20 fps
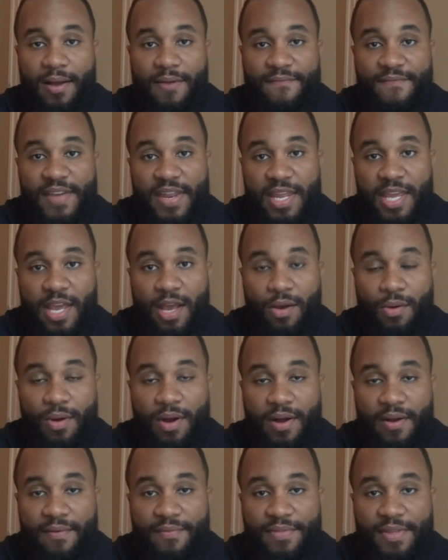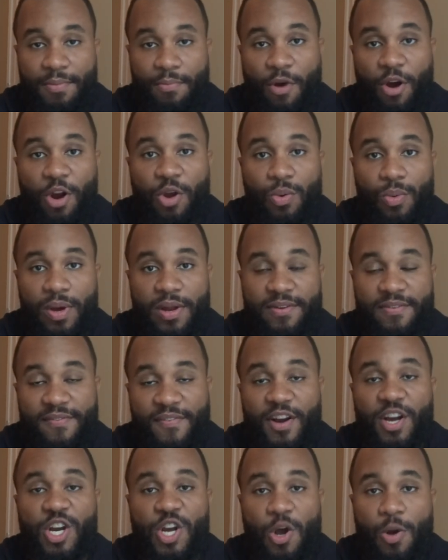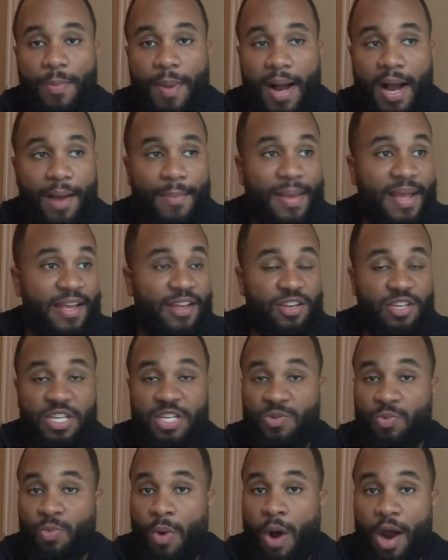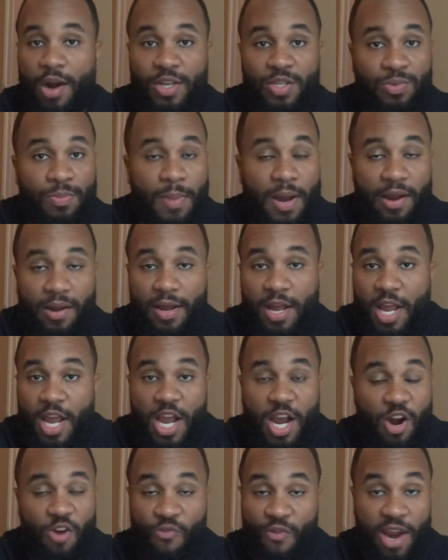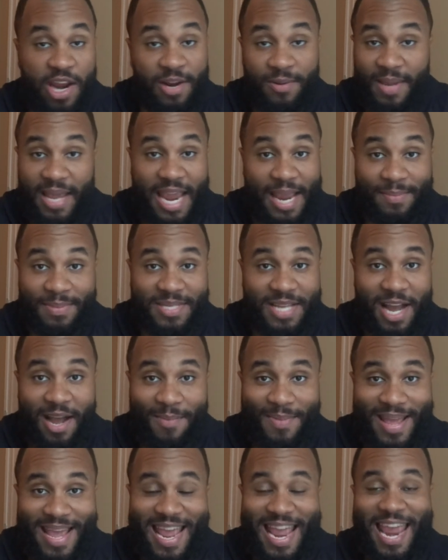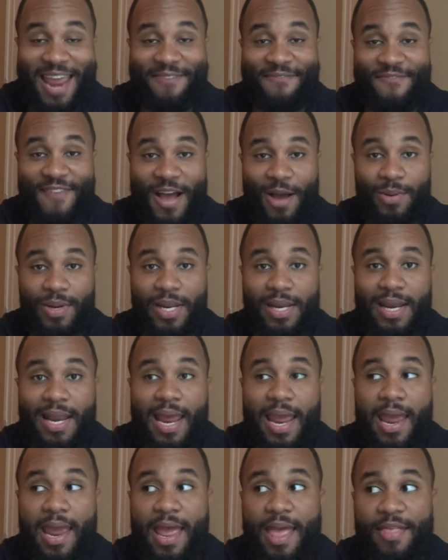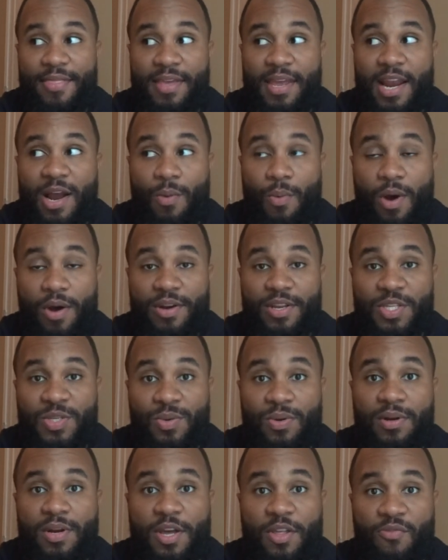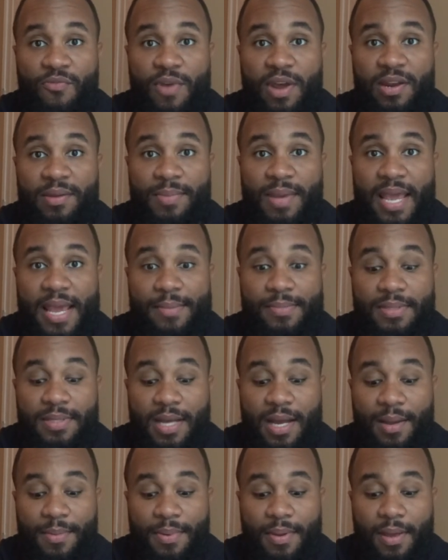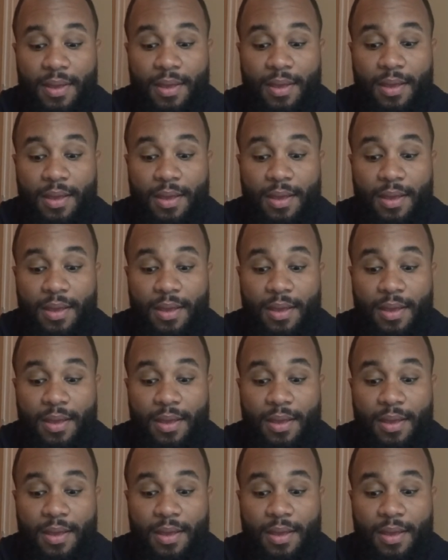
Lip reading: video of the Mark 1 Funko Pop. Just walked into a random GameStop and found it. And then I walked into another random GameStop